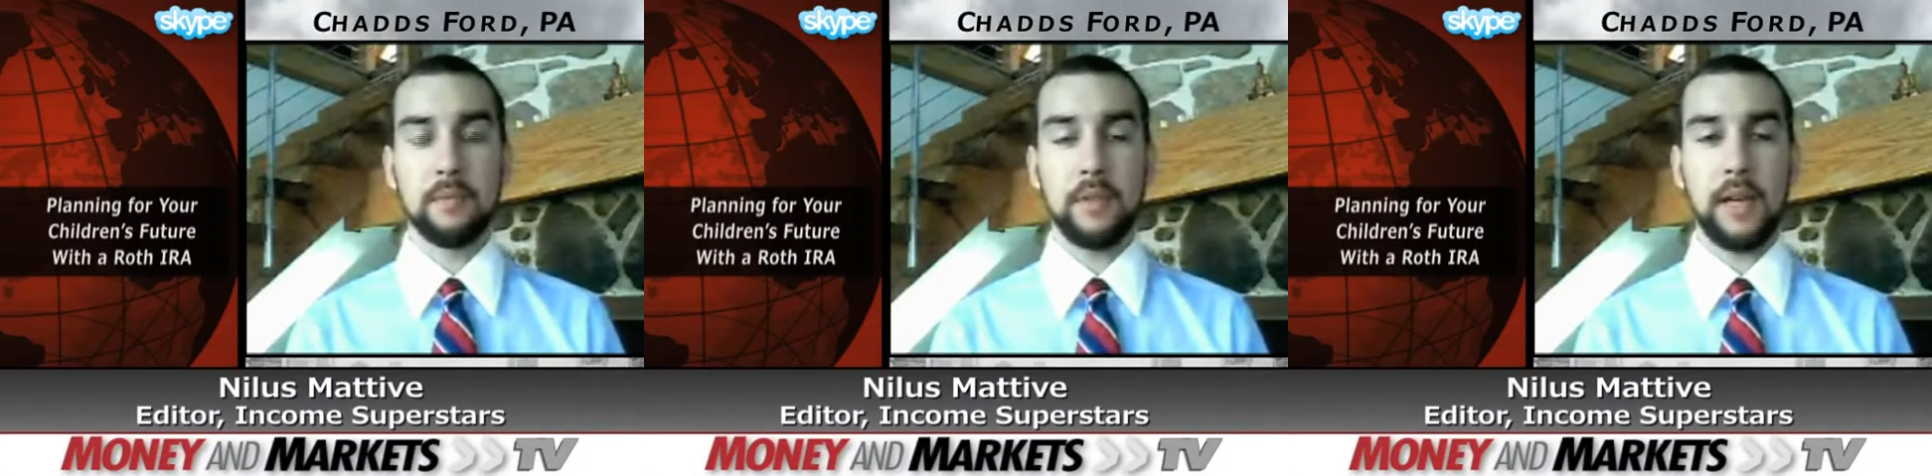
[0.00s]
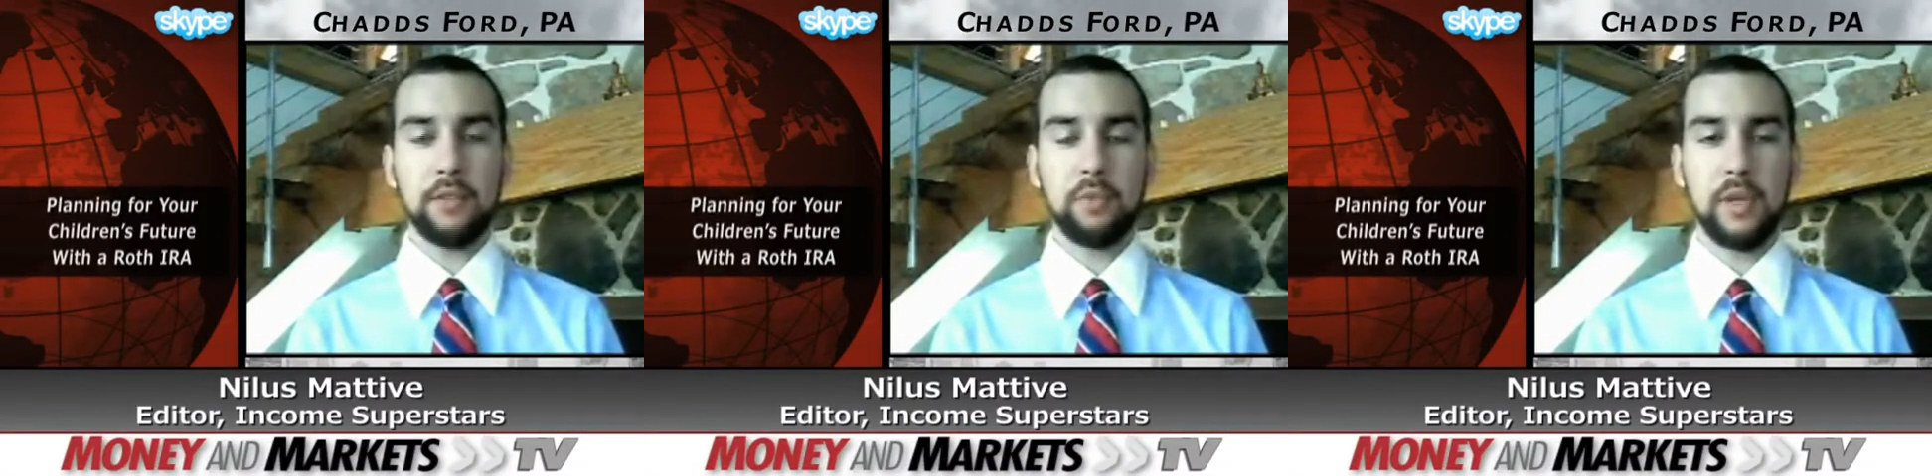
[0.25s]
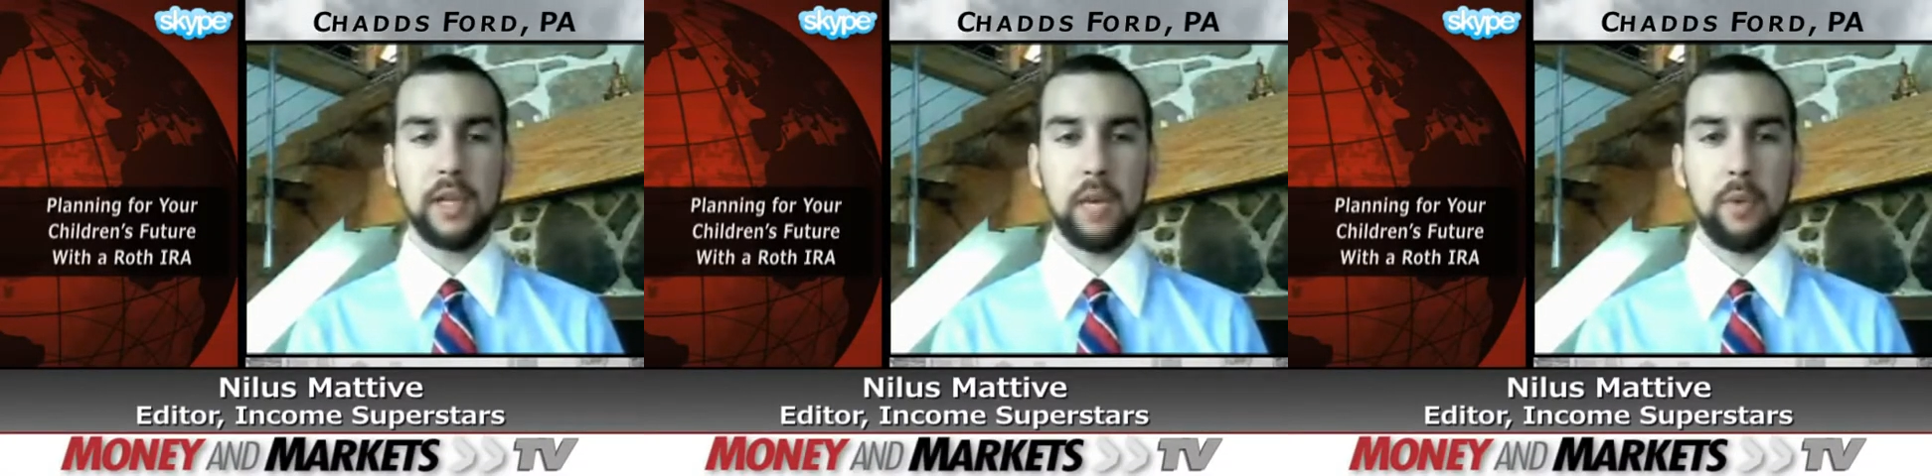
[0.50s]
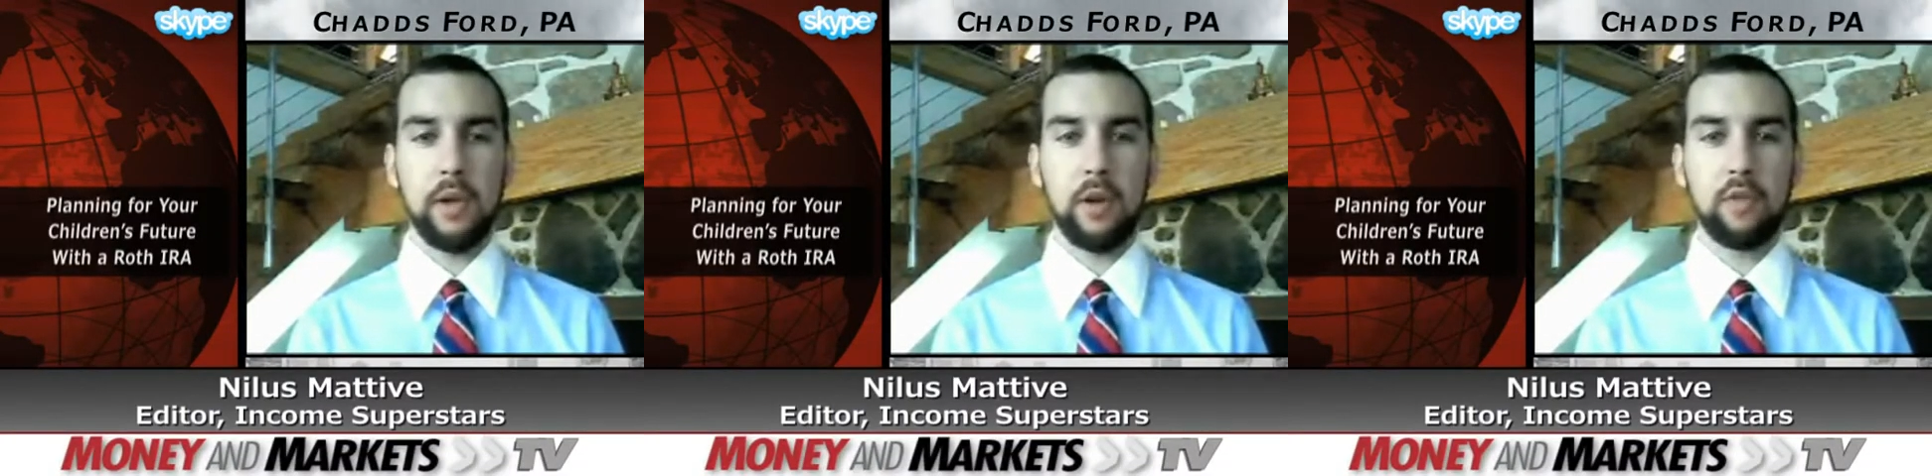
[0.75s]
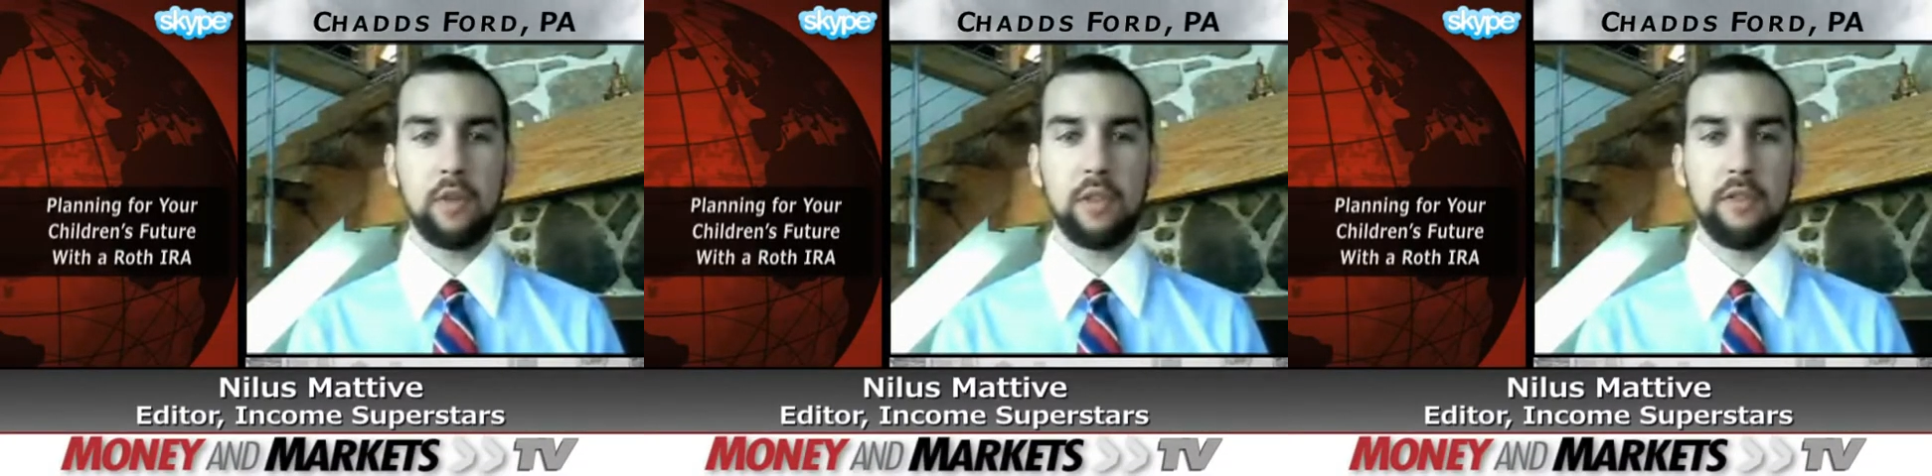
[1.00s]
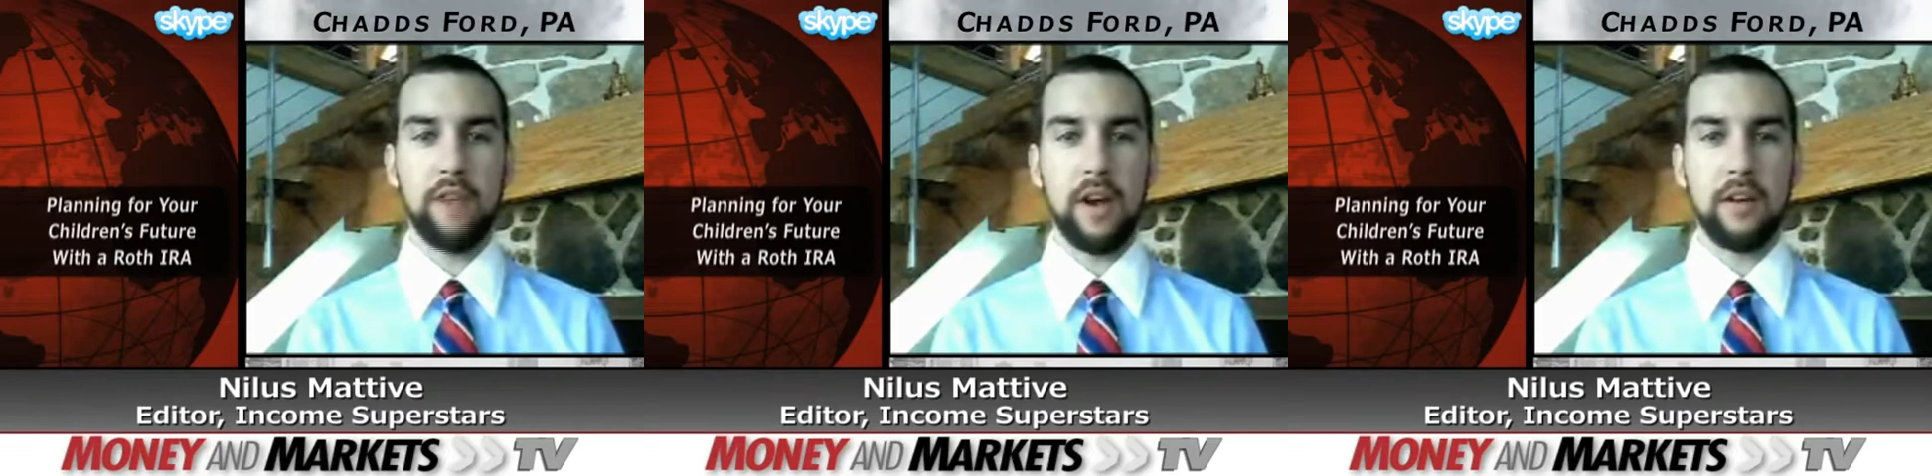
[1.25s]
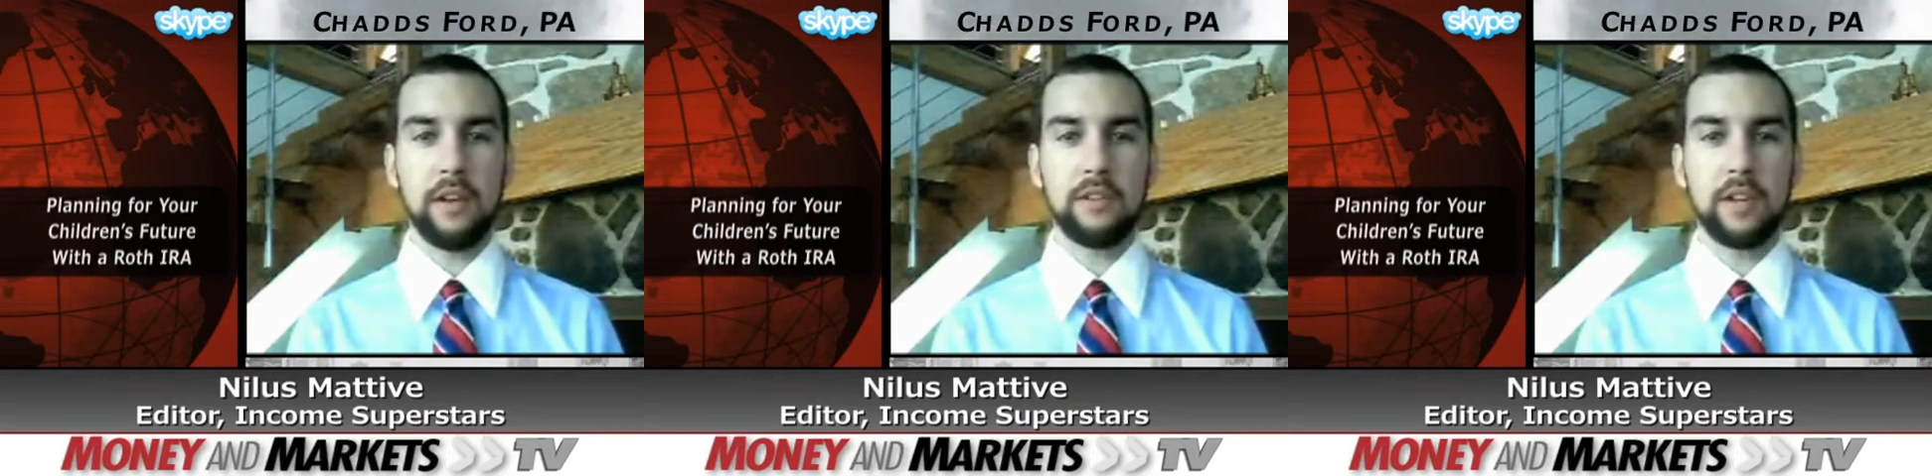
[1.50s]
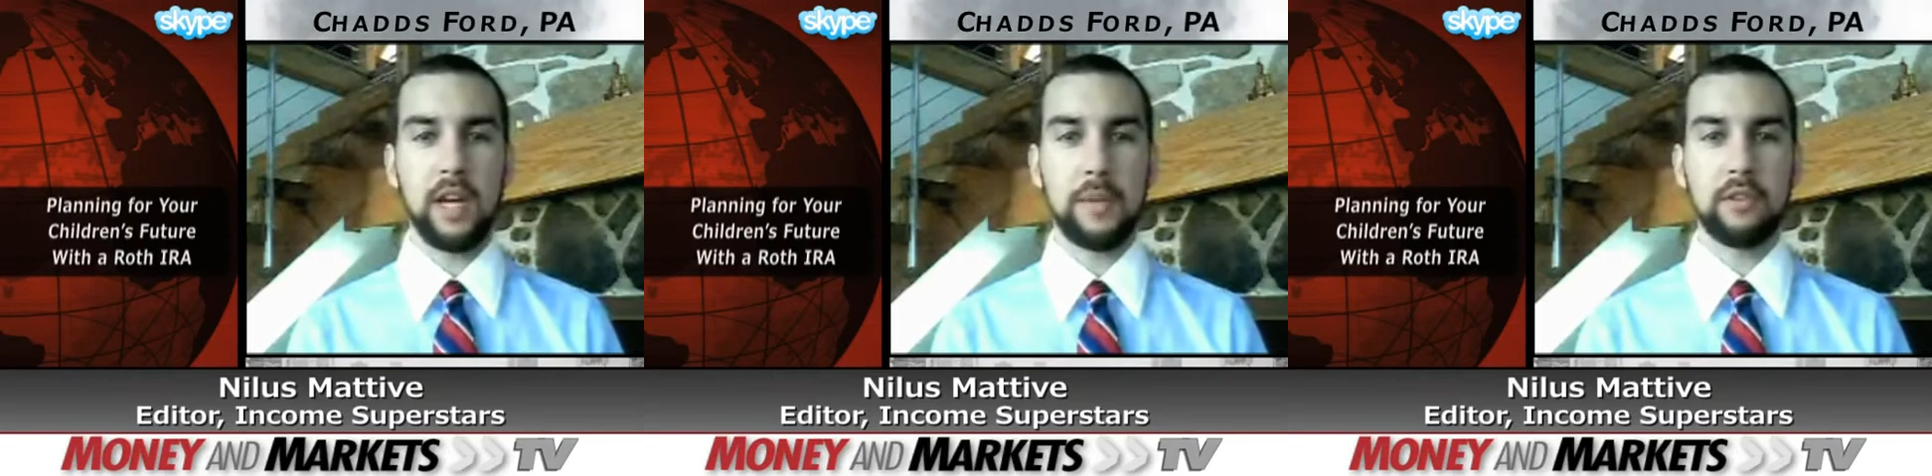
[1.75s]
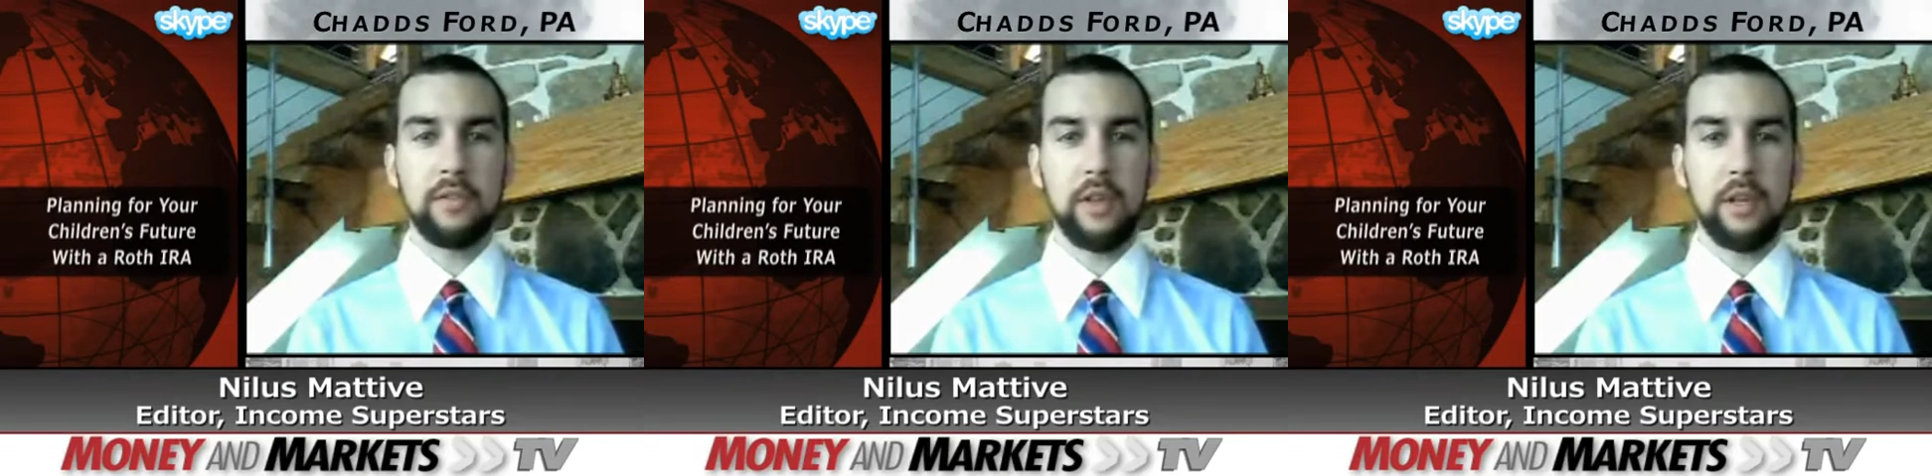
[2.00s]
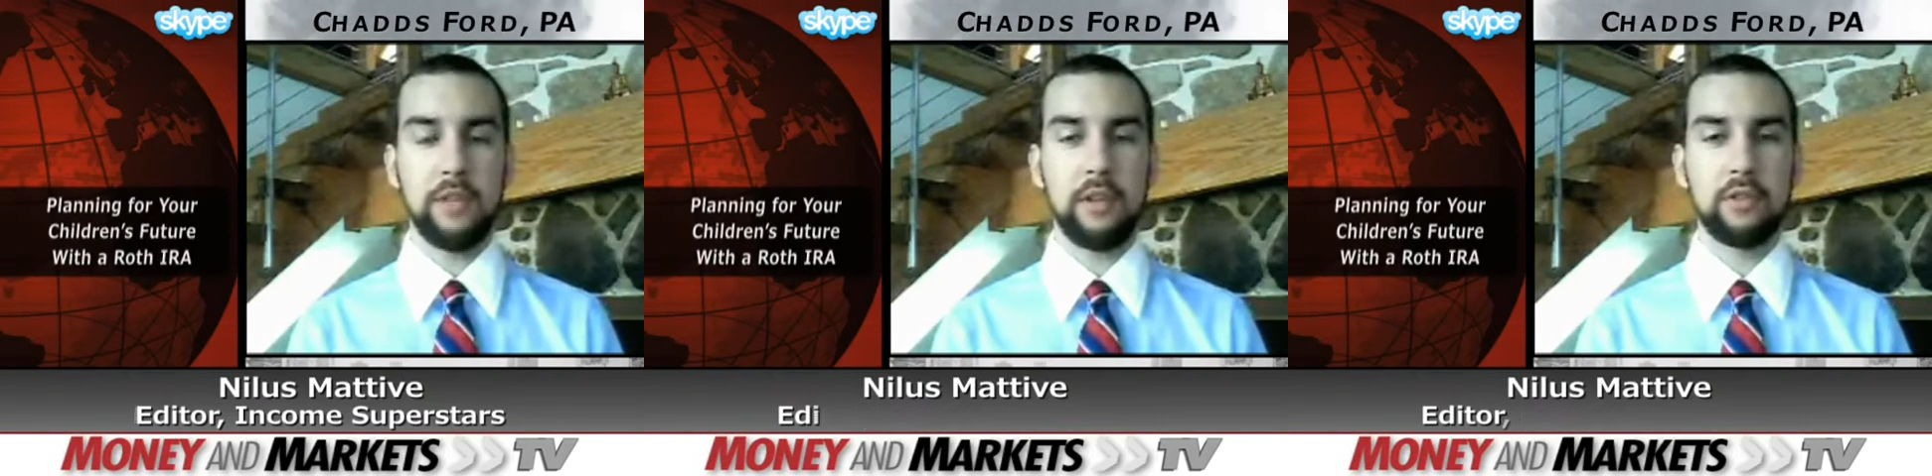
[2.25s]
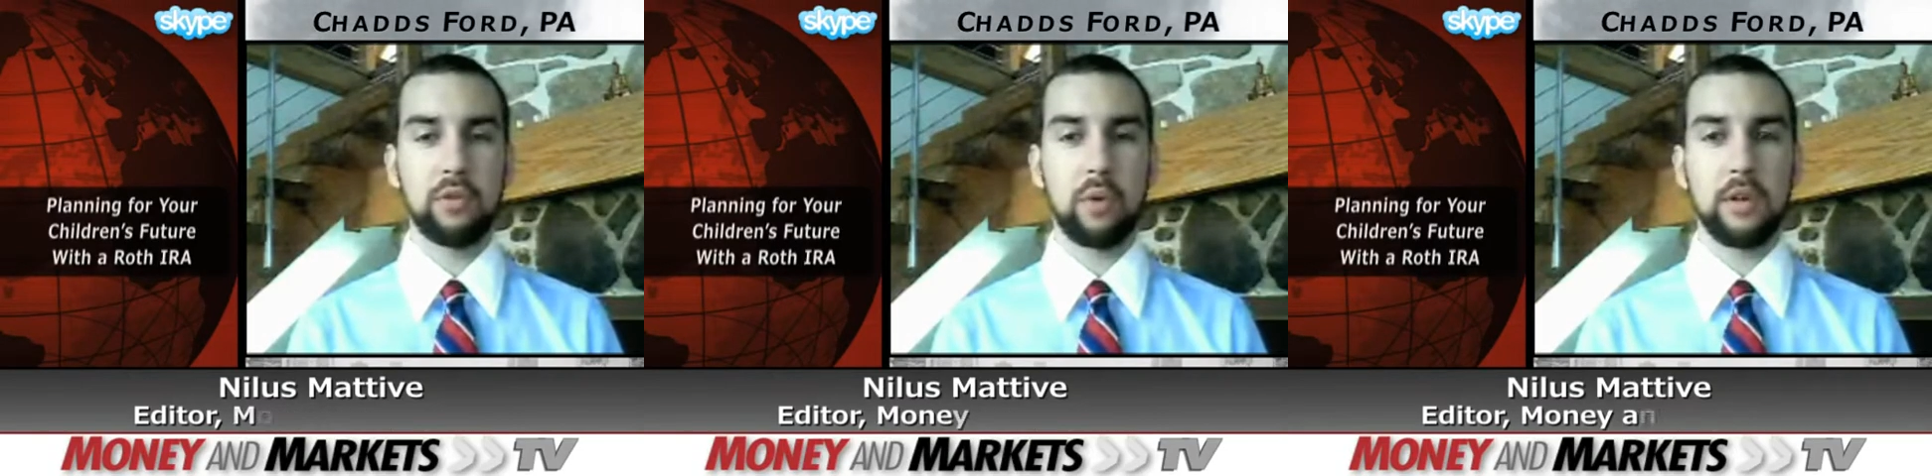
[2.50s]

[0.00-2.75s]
Last week, I went over the various types of individual